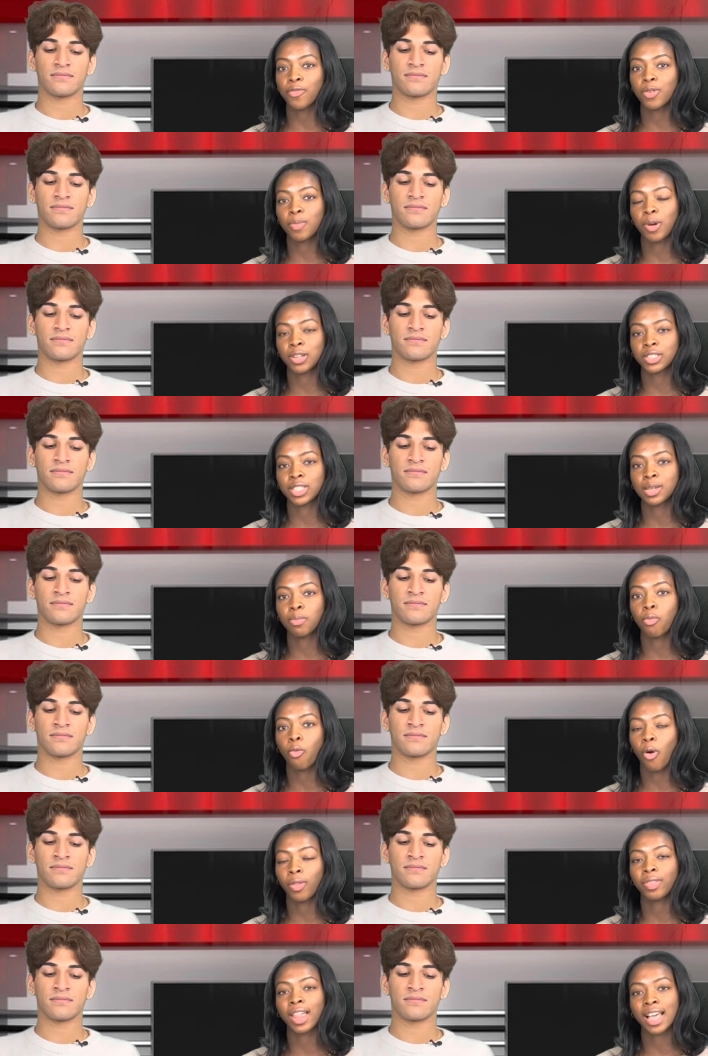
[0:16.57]
Speaker 1: our football team
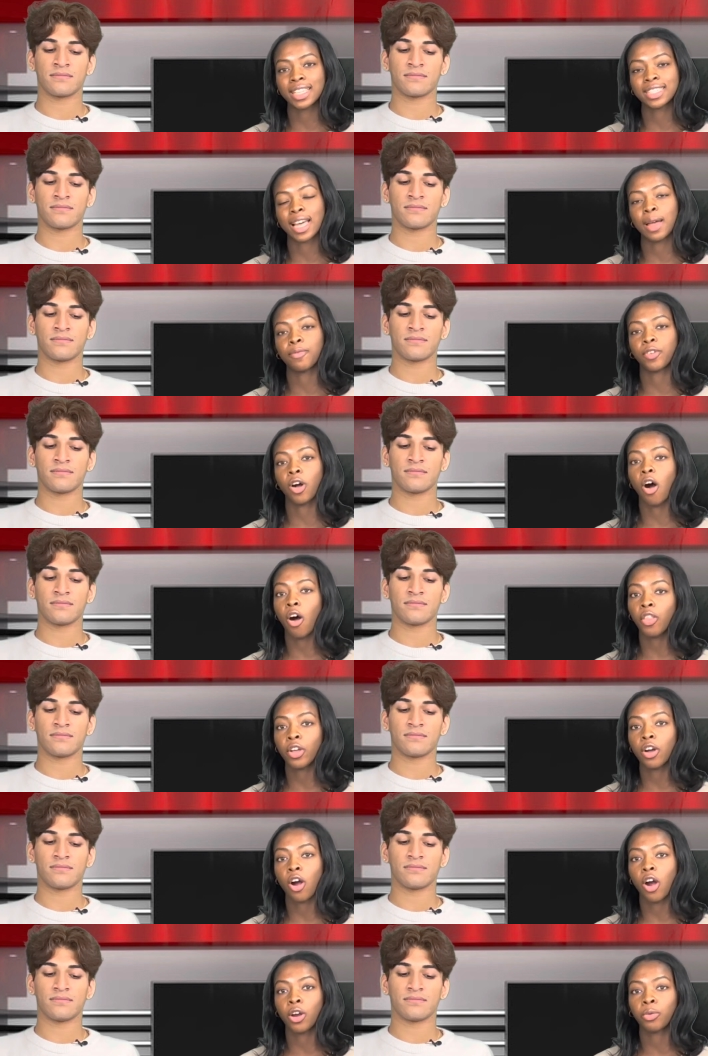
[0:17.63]
one last time for all
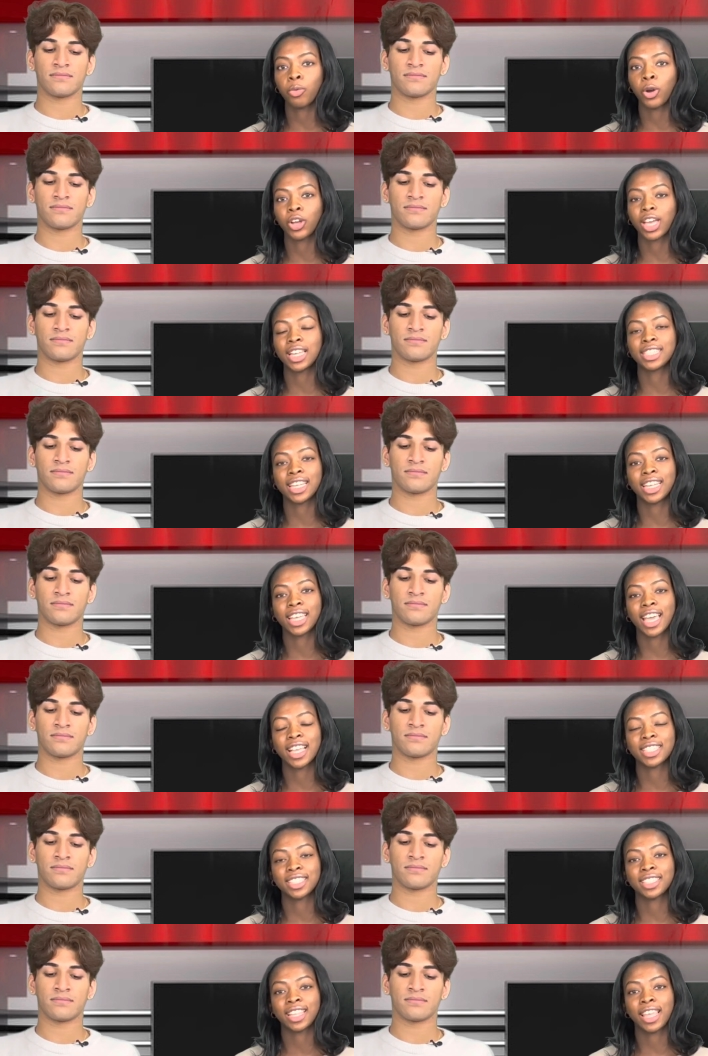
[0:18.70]
their hard work and
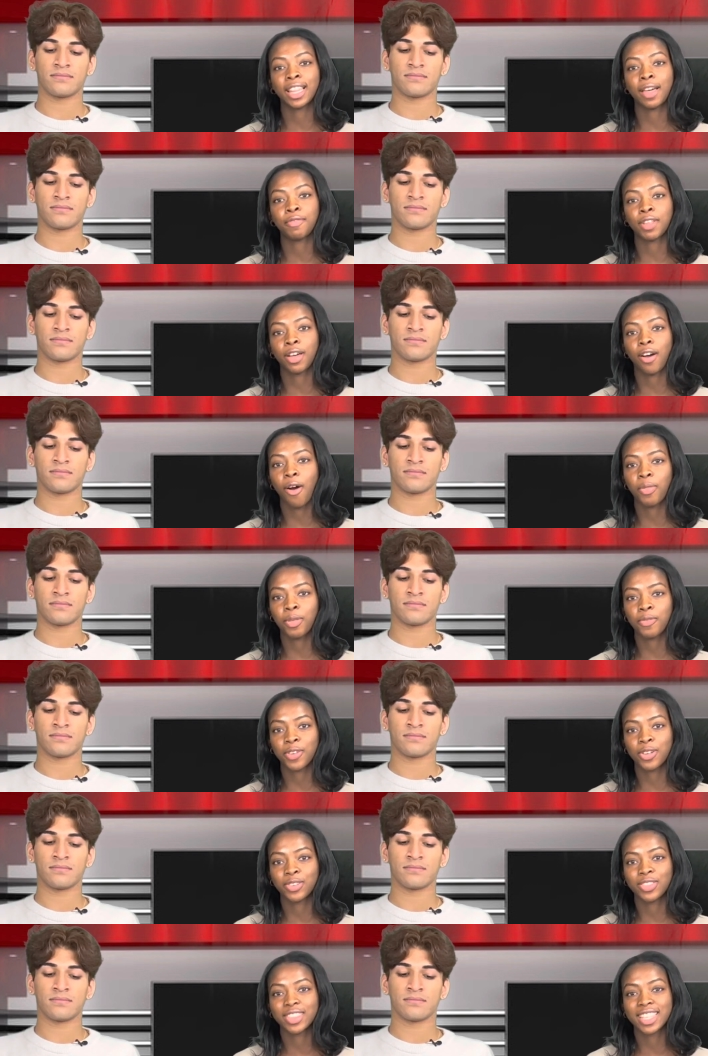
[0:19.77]
dedication they left out on the
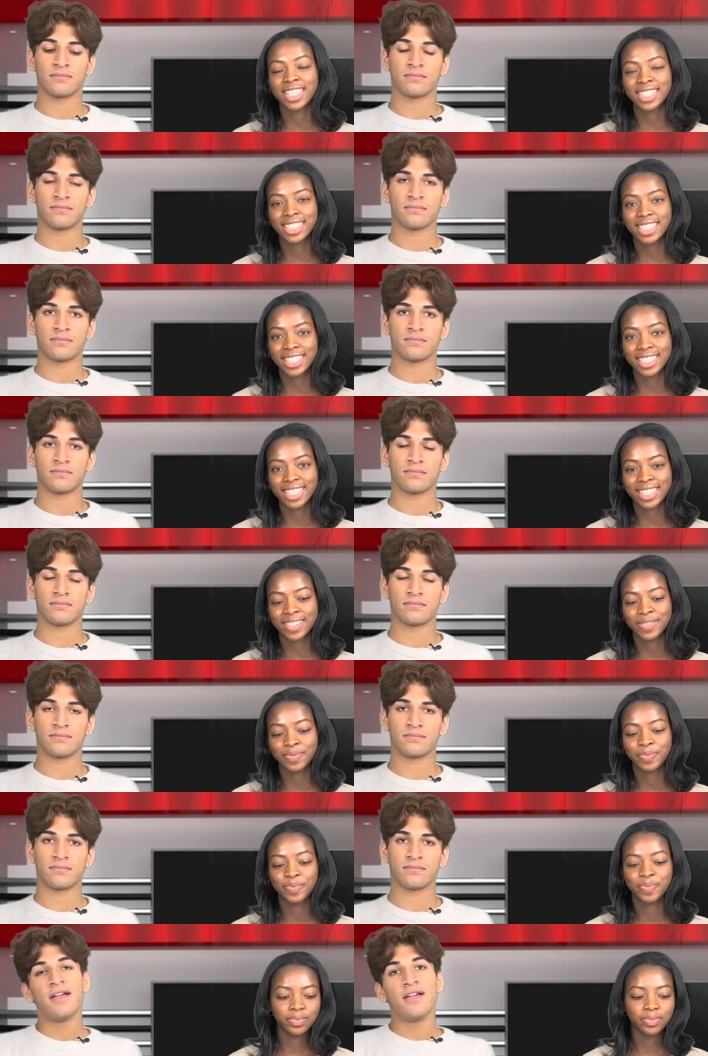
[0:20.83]
field this season.
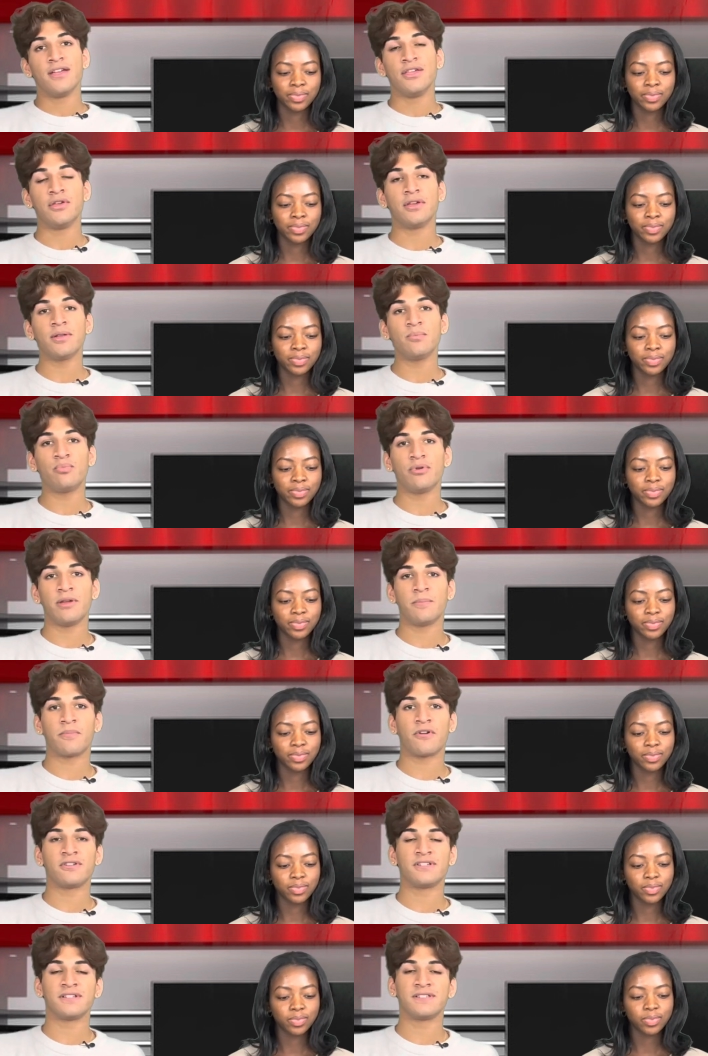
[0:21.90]
Speaker 2: You can pre
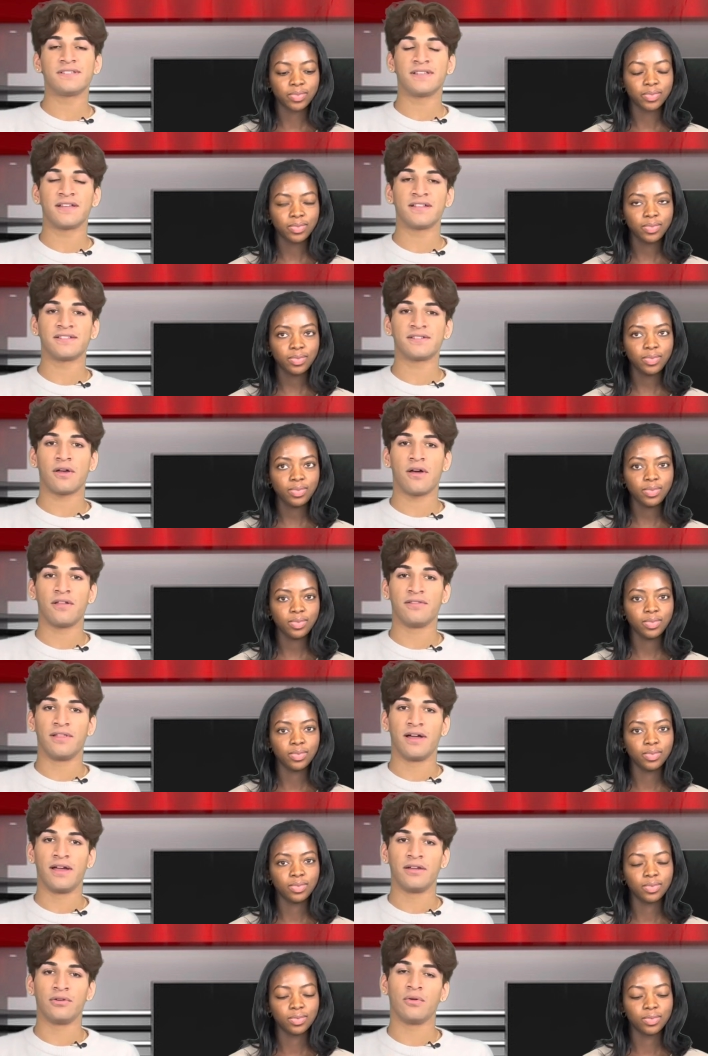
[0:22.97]
purchase tickets
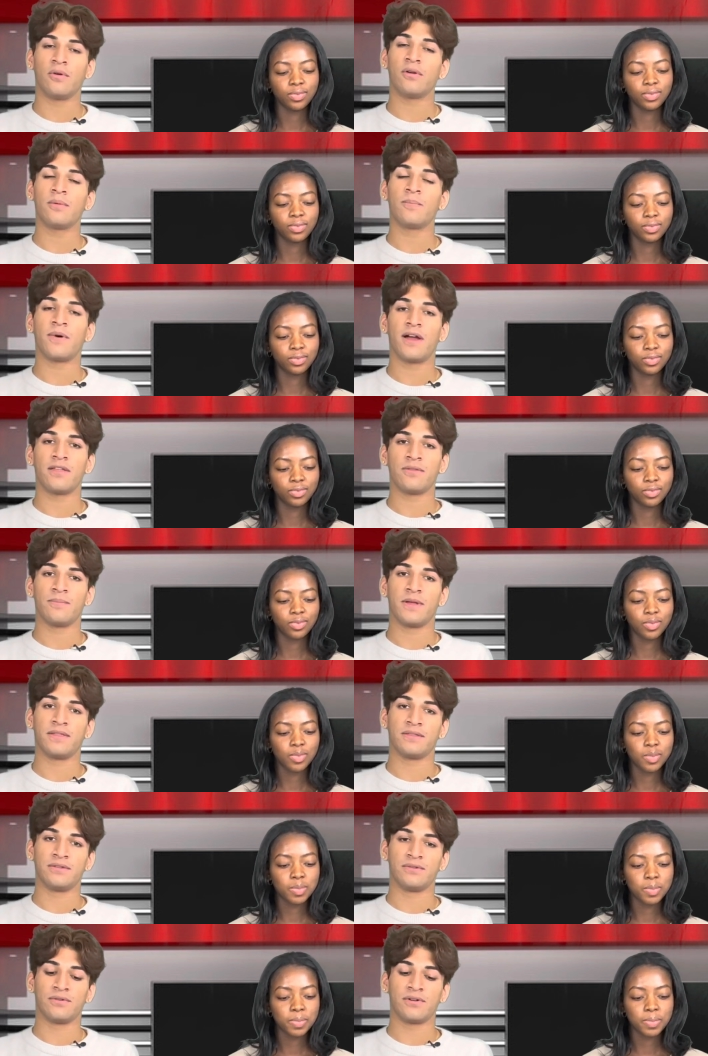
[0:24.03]
online or buy them
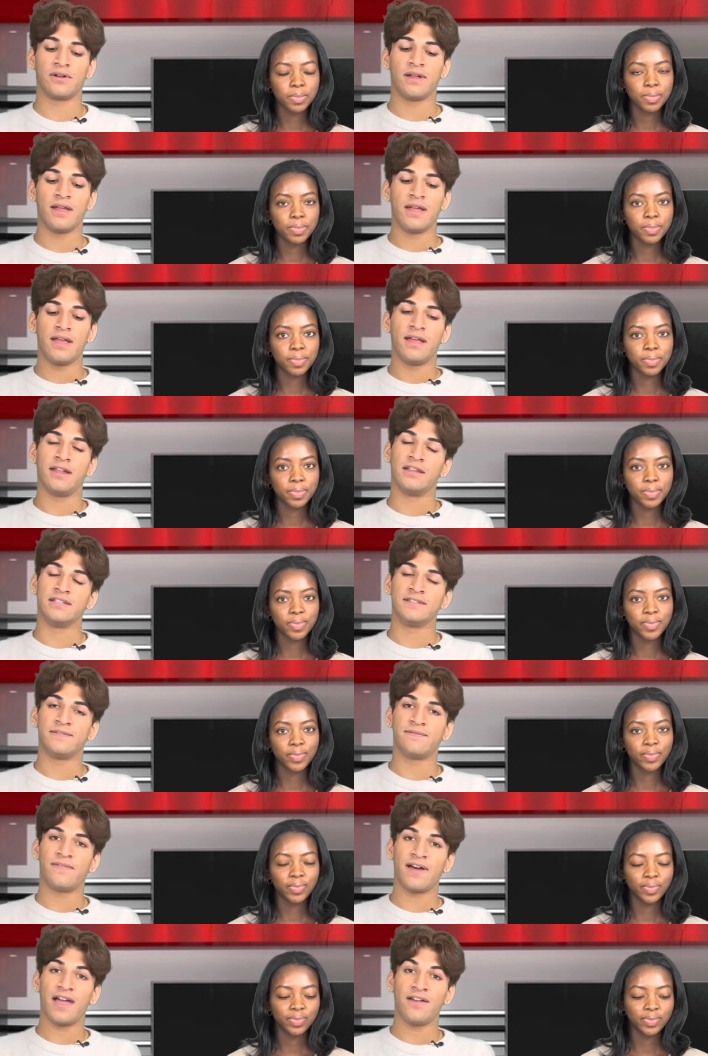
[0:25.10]
at the door. It
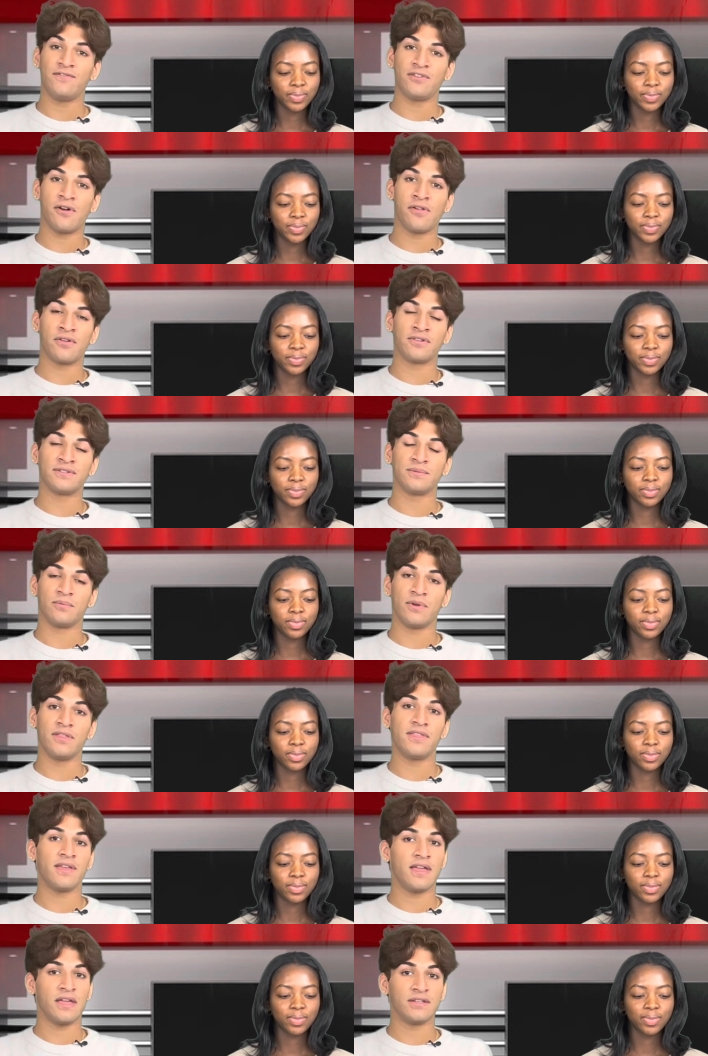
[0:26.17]
is $5
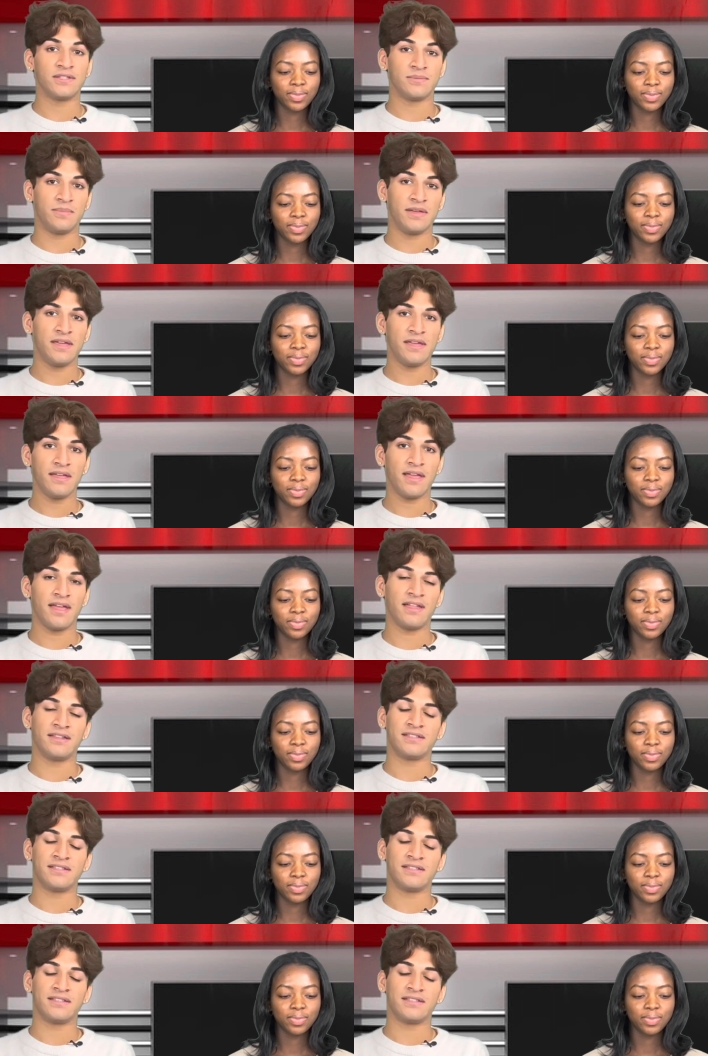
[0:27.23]
with ASB